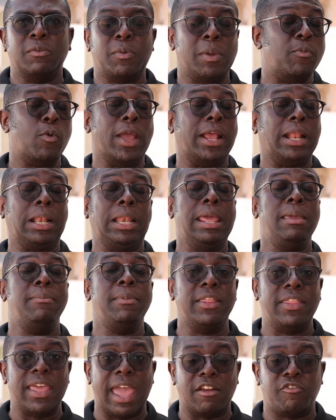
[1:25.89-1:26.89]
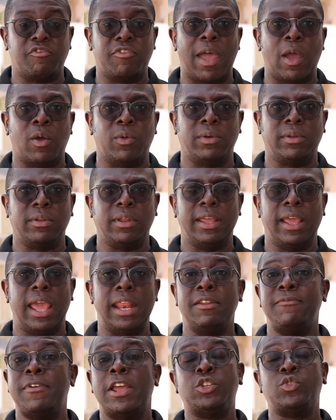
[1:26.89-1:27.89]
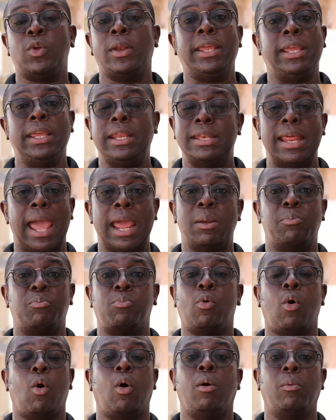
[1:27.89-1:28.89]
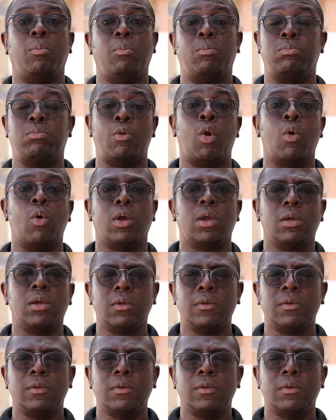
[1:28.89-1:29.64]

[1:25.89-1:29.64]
People were claiming they had found, and eventually he died poor, broke.